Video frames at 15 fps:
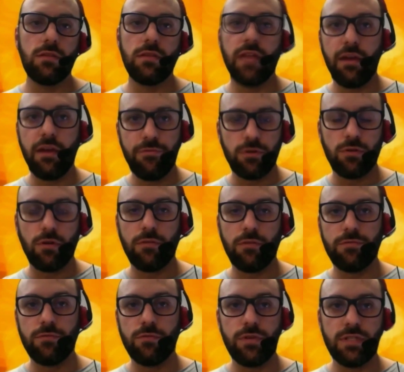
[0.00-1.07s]
the effort
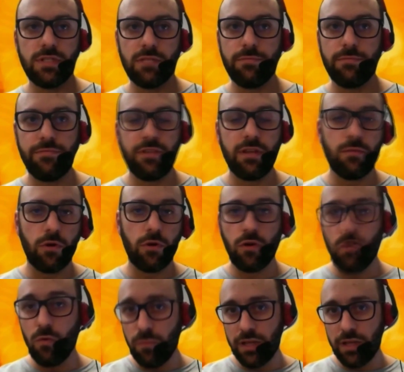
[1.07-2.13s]
of doing something more
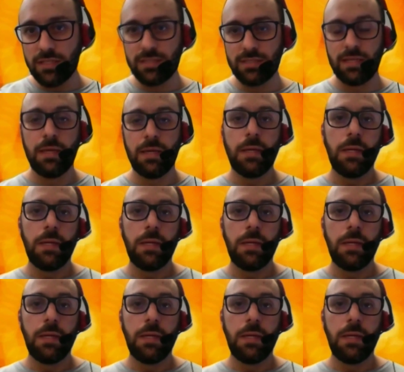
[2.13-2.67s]
complex,